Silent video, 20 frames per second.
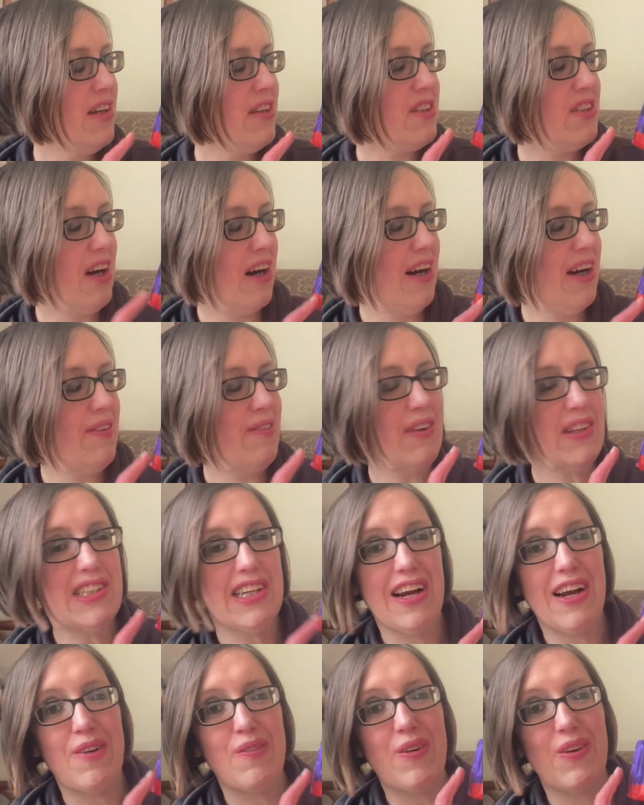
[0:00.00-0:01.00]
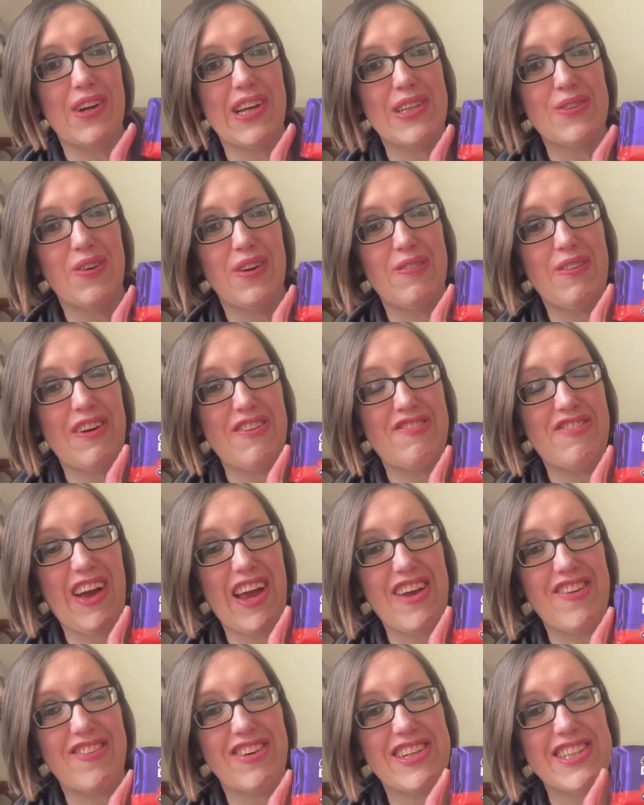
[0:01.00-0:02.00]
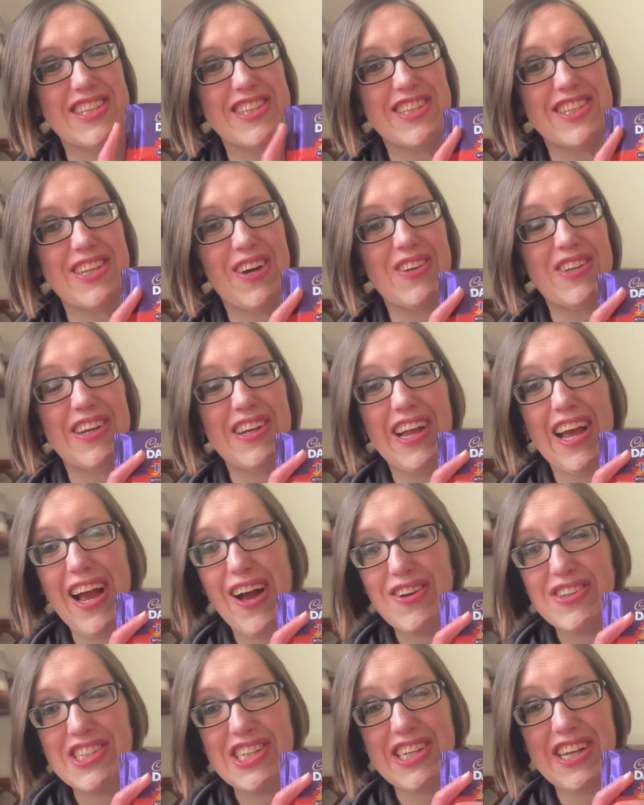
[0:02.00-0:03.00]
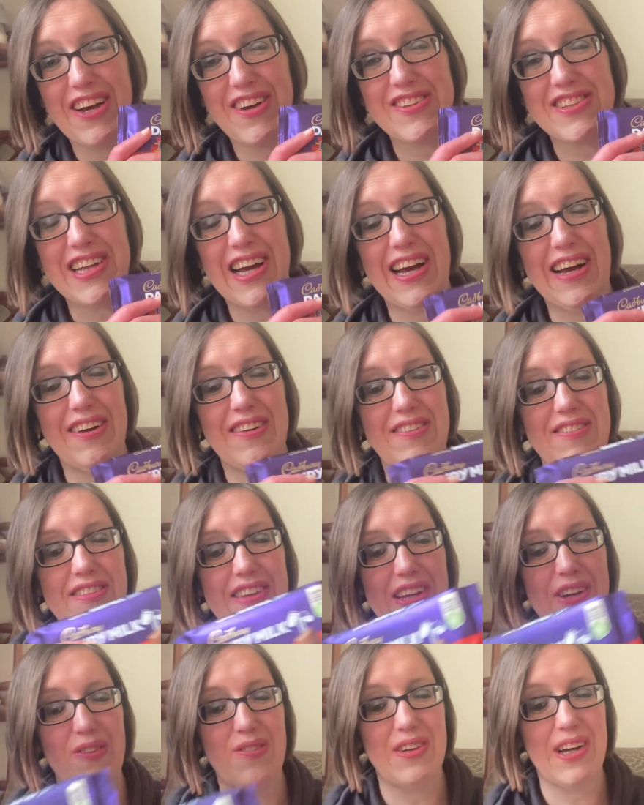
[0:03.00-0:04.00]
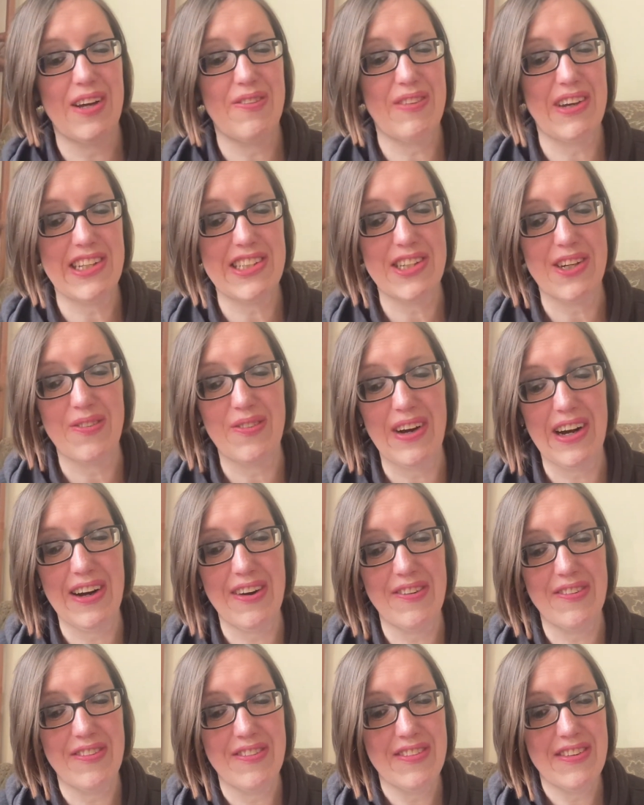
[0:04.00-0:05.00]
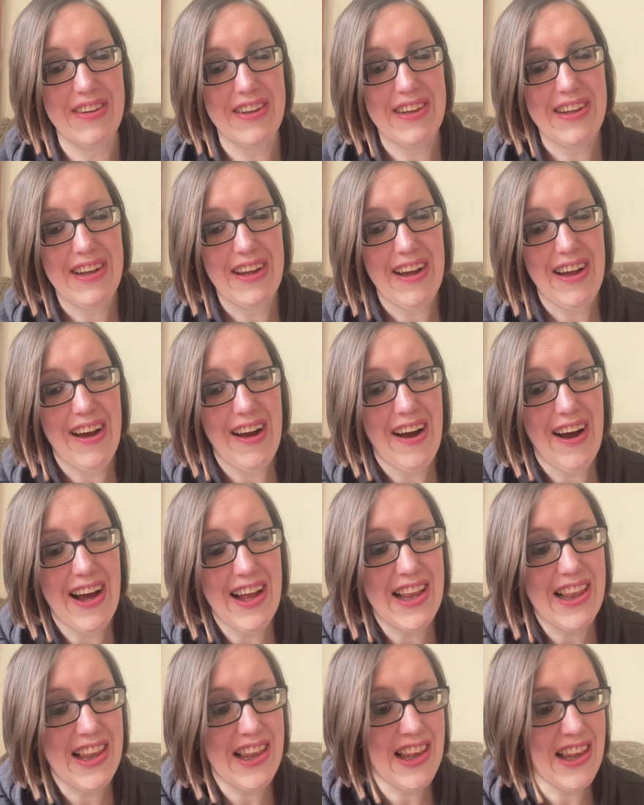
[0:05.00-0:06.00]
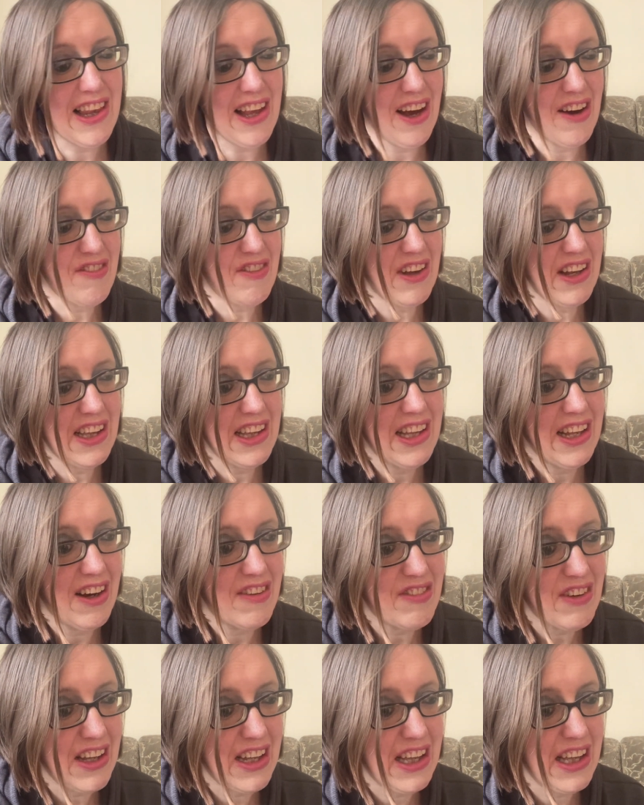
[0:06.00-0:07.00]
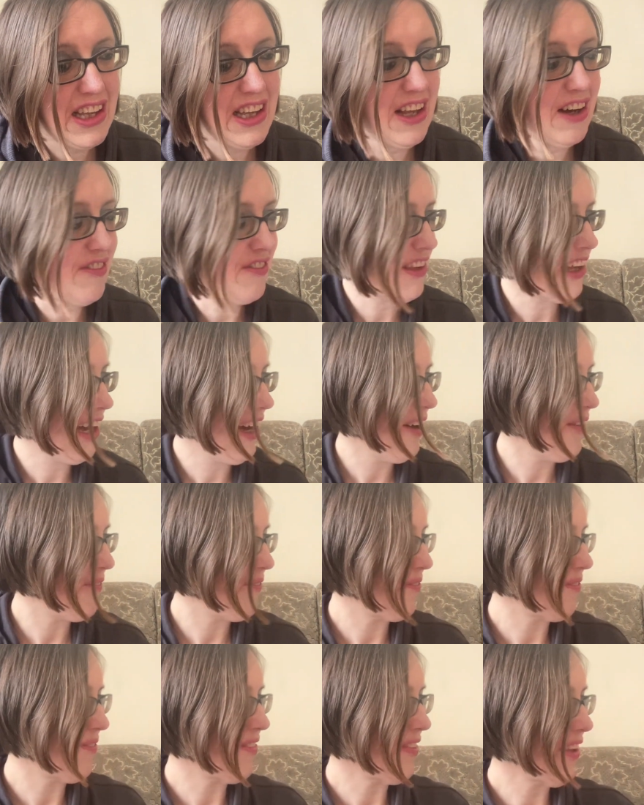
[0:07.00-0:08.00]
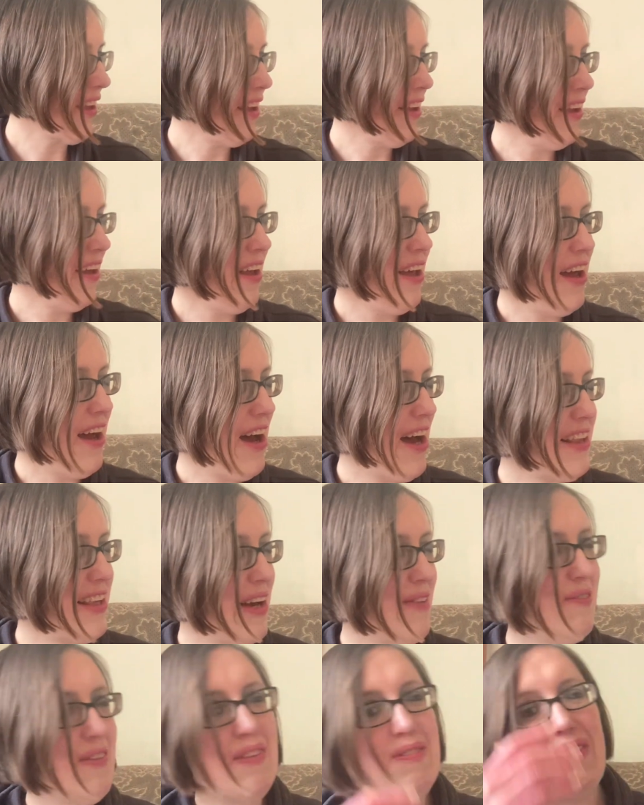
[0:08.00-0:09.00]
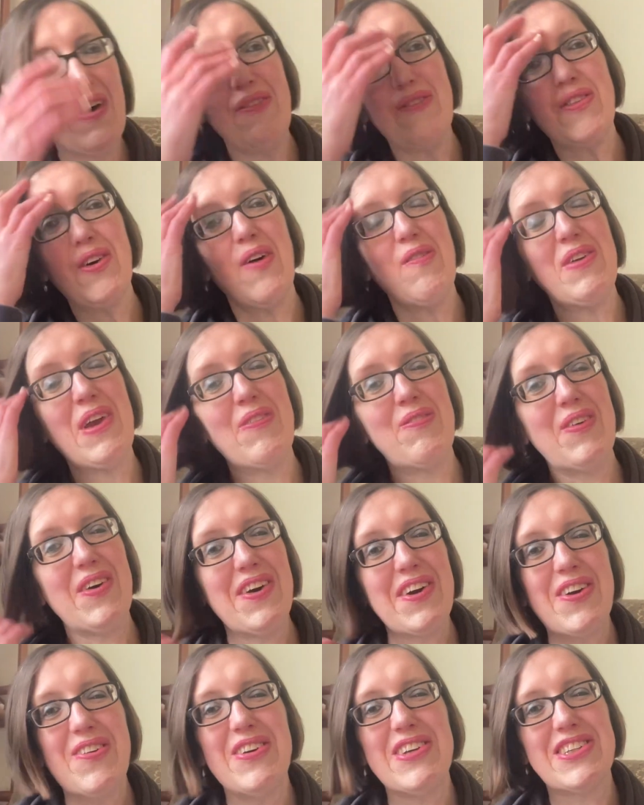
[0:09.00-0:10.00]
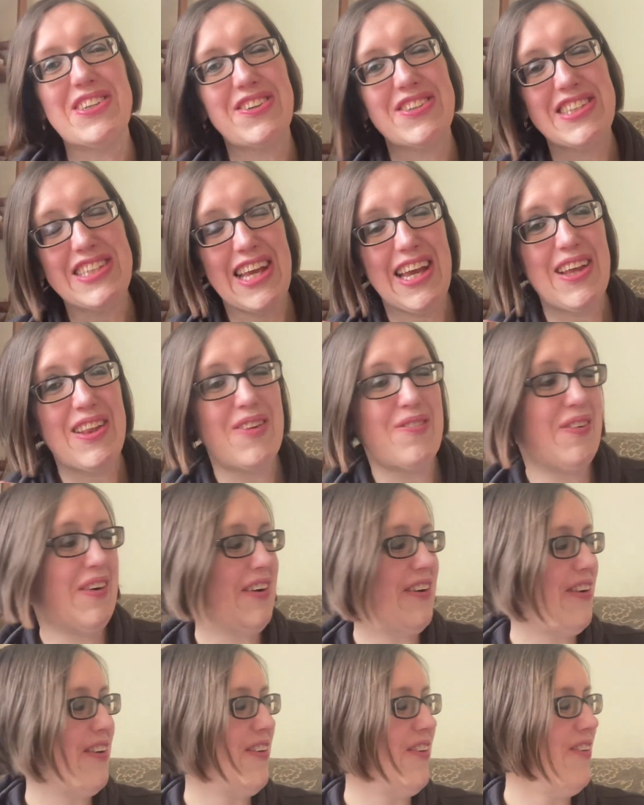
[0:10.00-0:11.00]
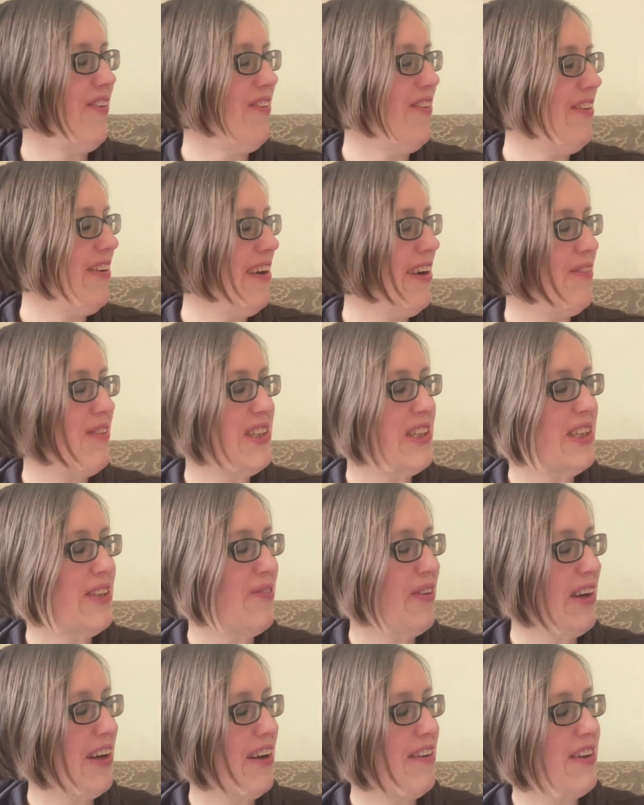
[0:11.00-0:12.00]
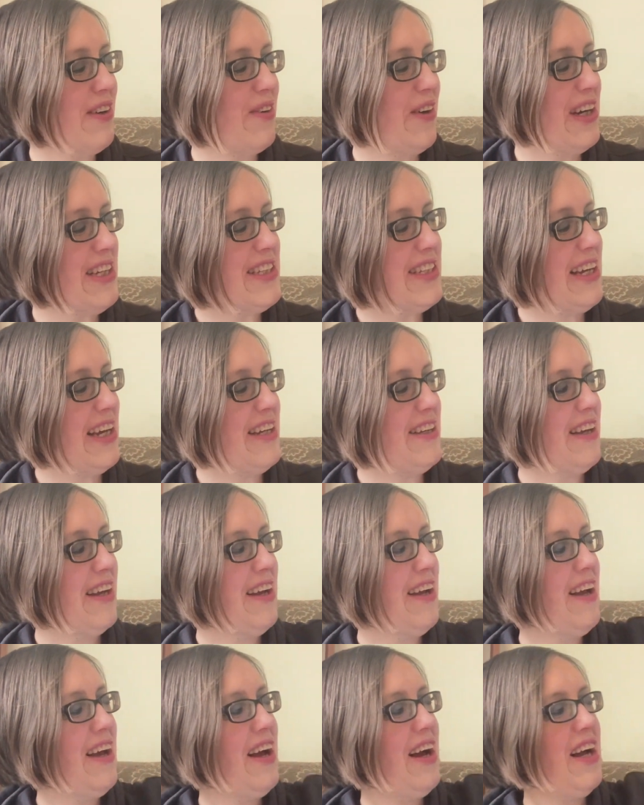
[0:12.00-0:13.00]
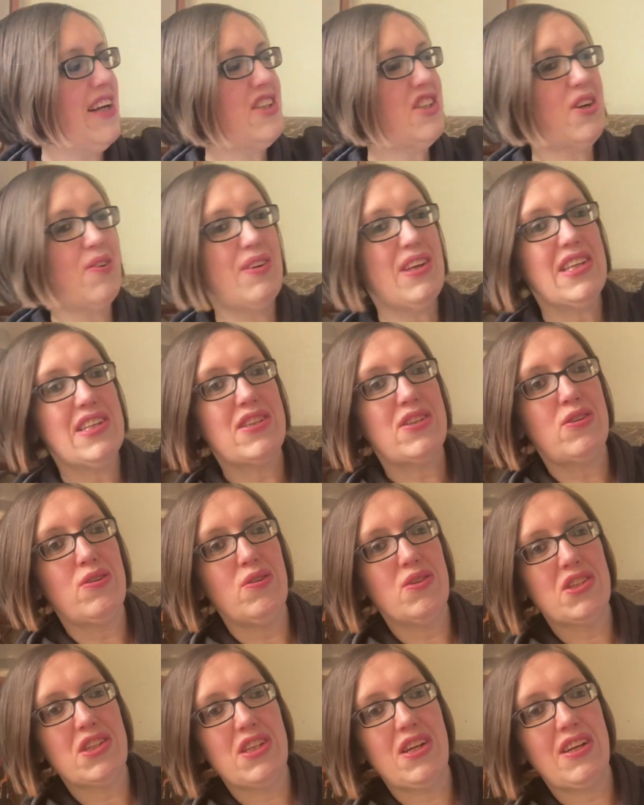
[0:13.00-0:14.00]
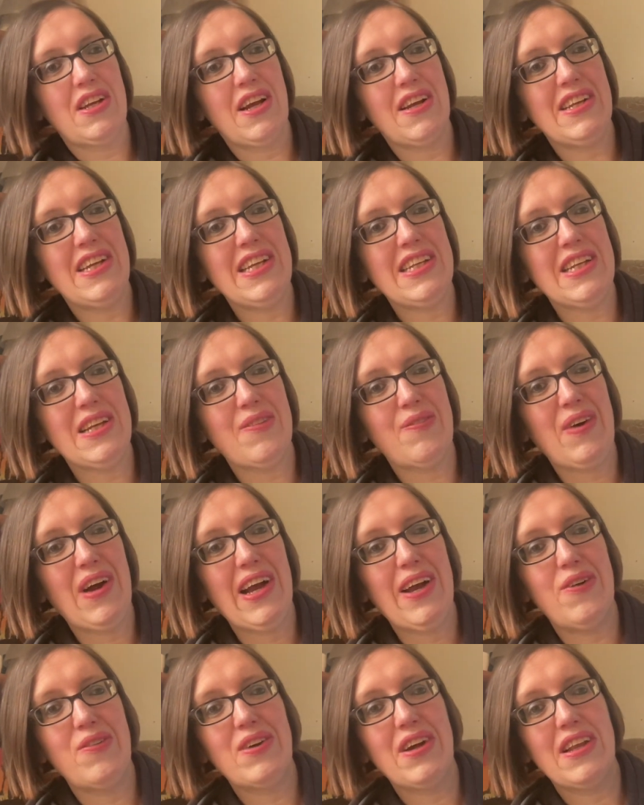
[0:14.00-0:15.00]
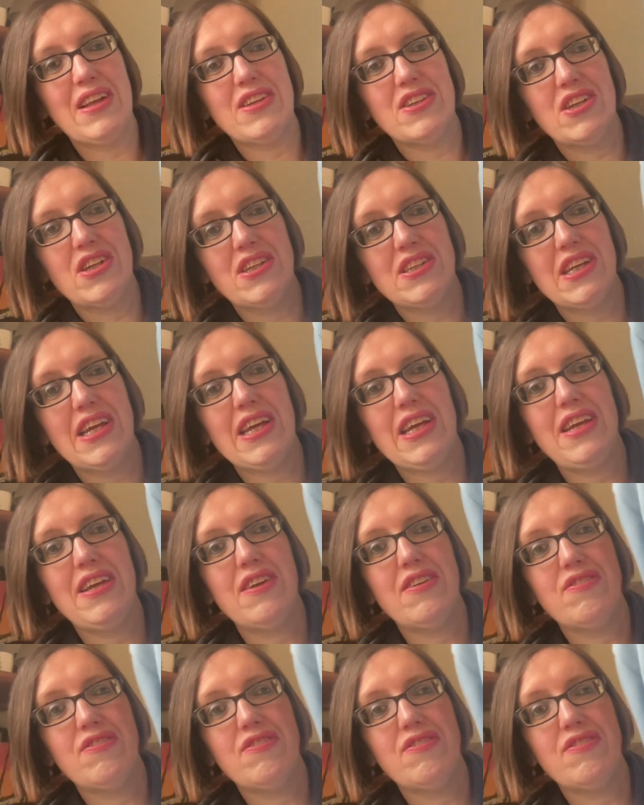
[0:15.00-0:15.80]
Daim Dairy Milk is one of my favourites. So I don't know how she knows that. They all know me too well. I love, love, love that. And then my mum got me a book, which you'll see in the book haul, which is a book I requested. And she got me this gorgeous hoodie. I needed a pale coloured hoodie